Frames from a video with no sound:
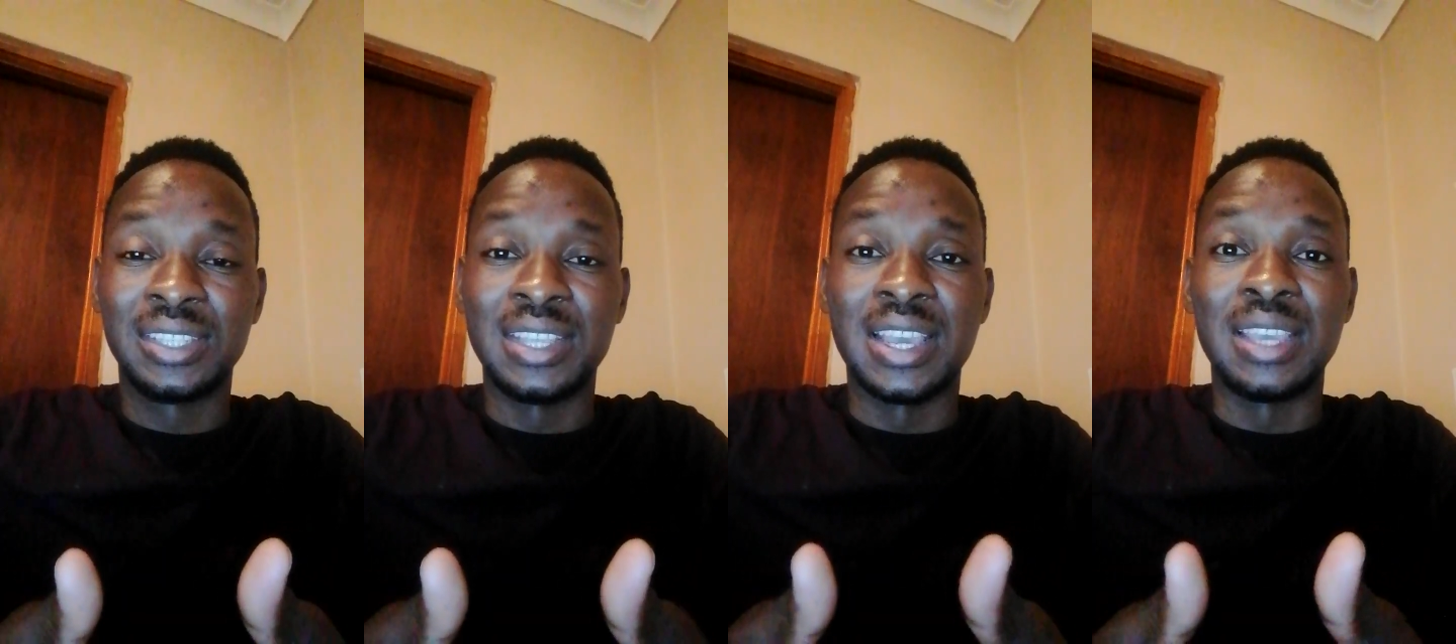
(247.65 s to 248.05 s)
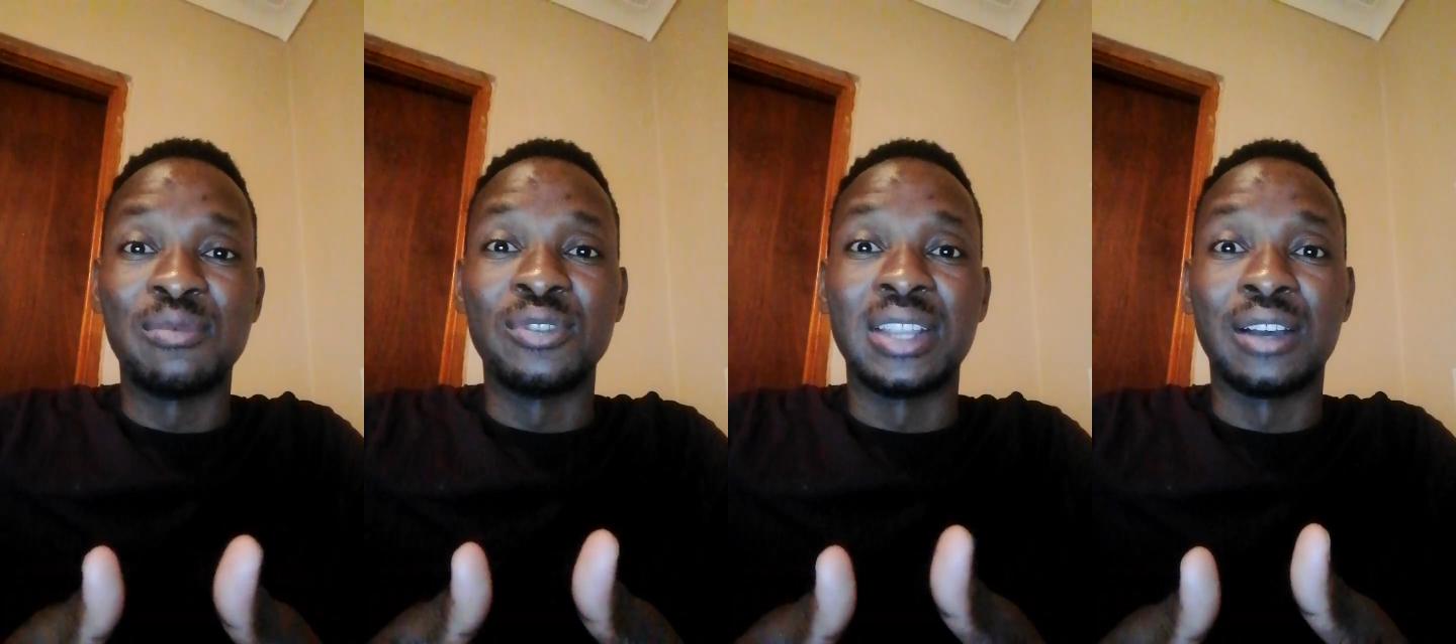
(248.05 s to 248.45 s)
they are
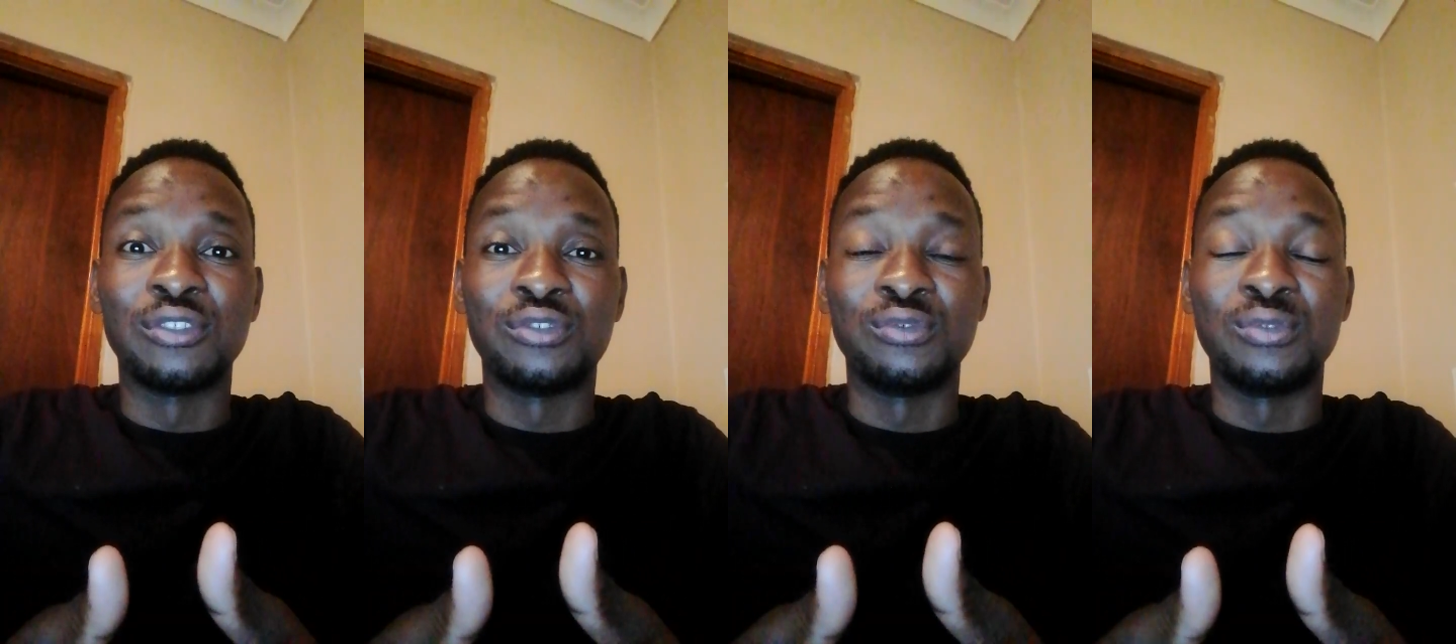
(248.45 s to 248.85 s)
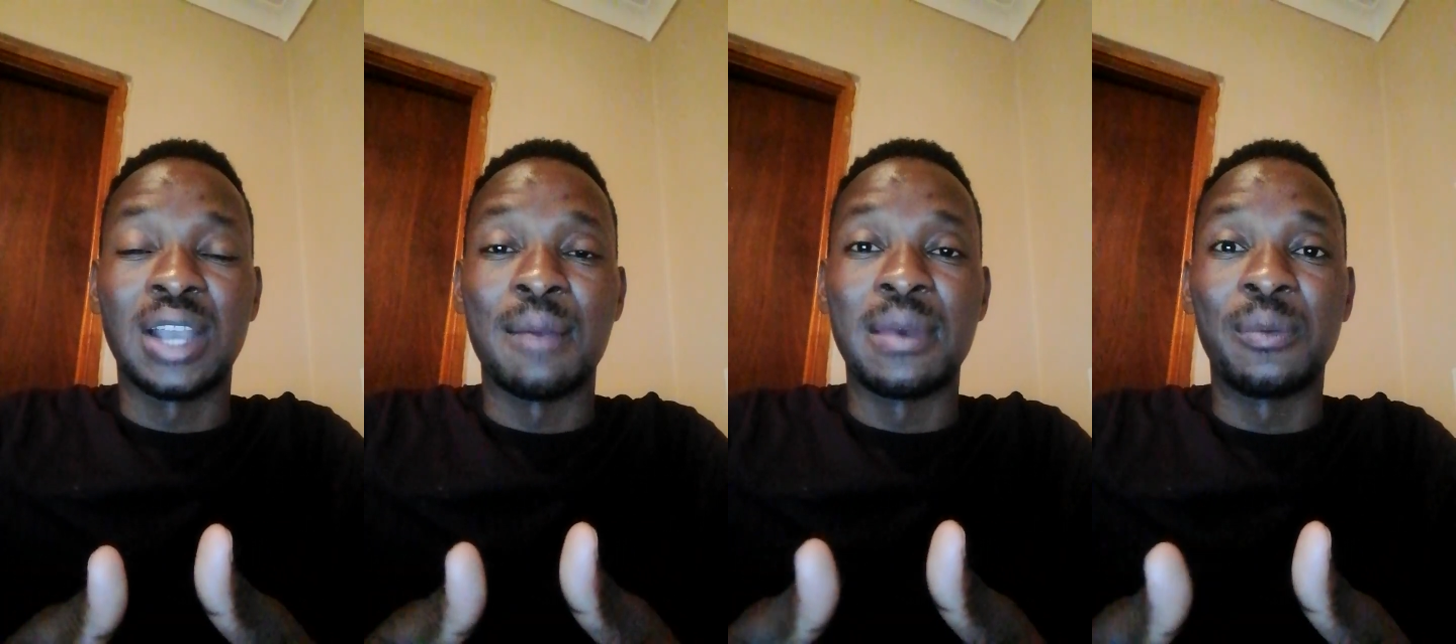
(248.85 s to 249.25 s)
able now to
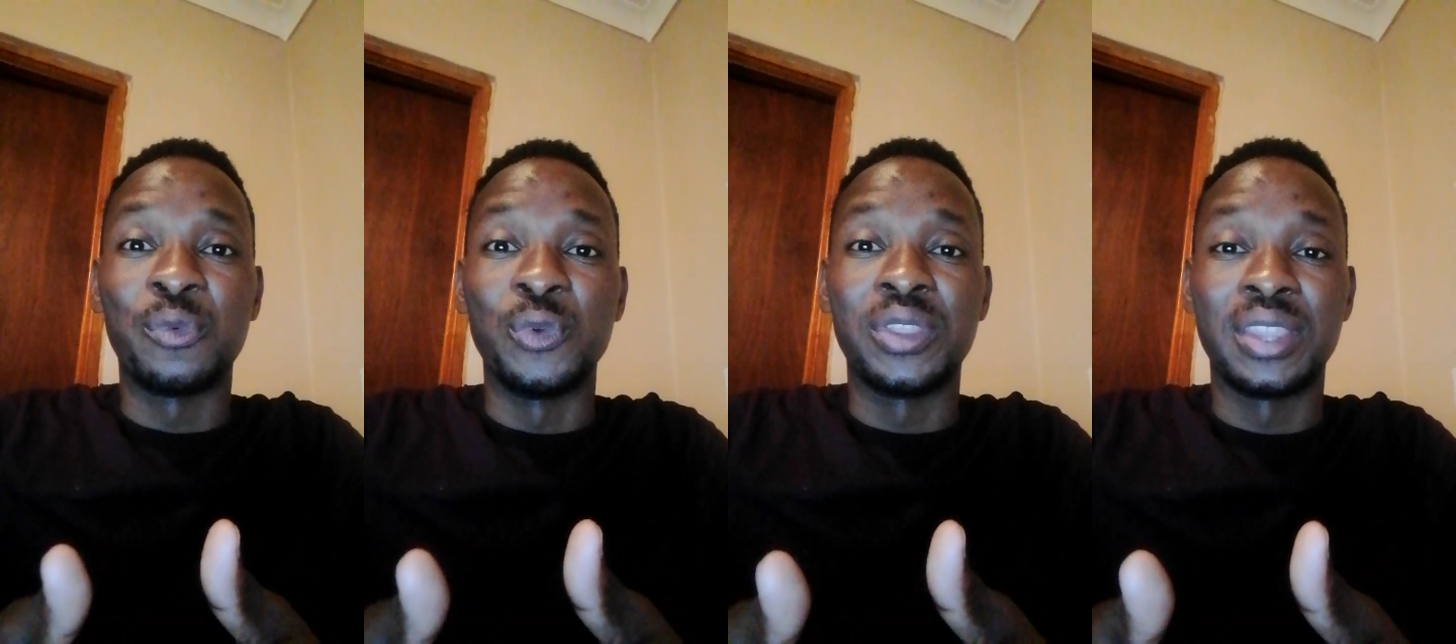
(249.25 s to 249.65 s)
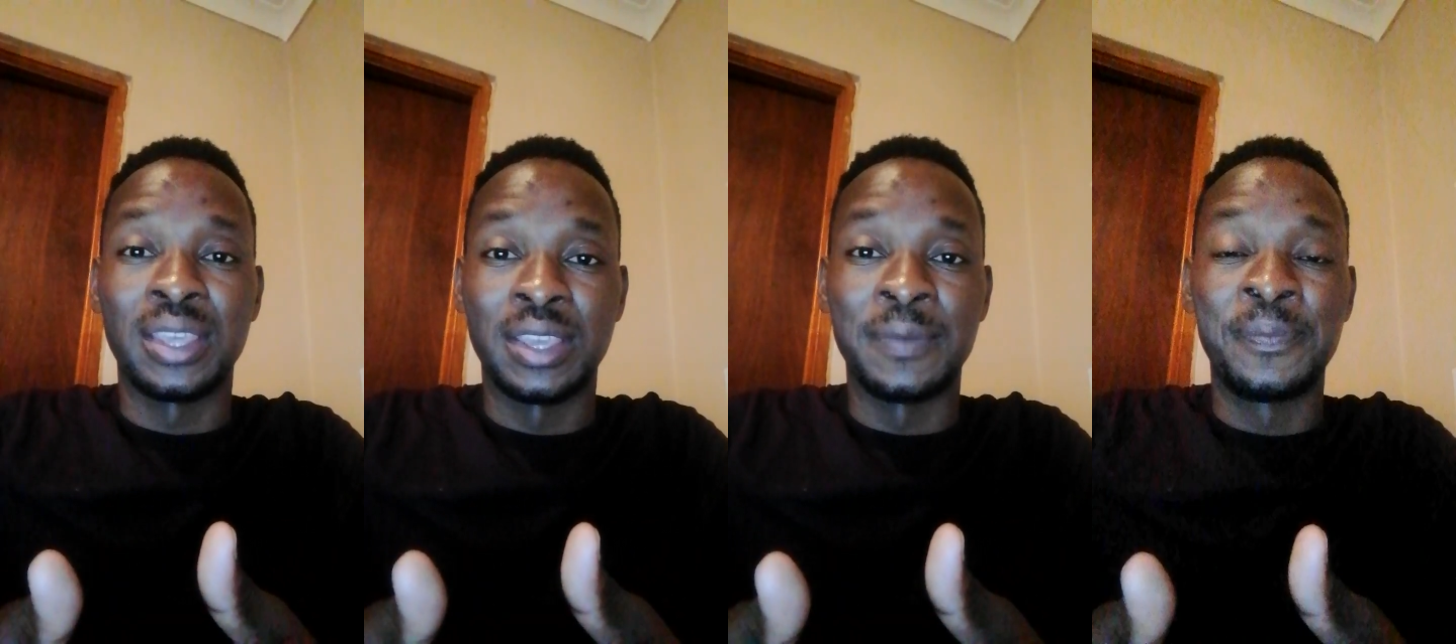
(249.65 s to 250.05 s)
come up with
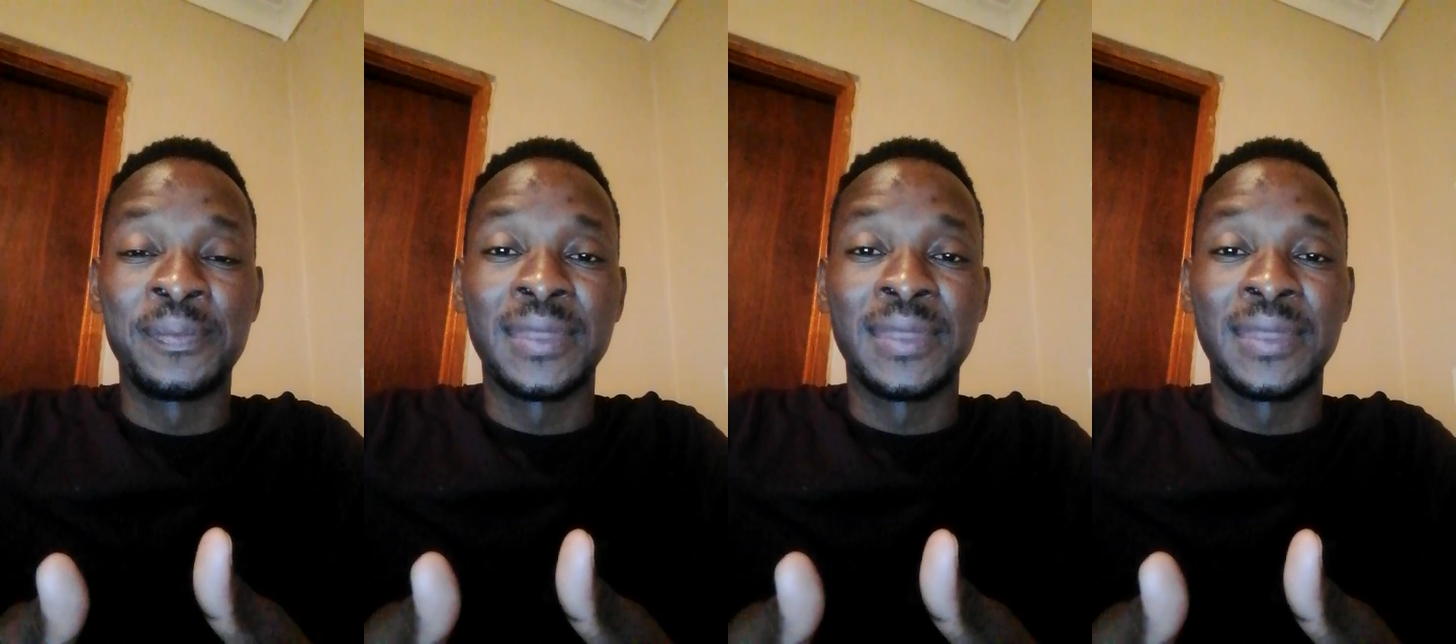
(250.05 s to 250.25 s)
an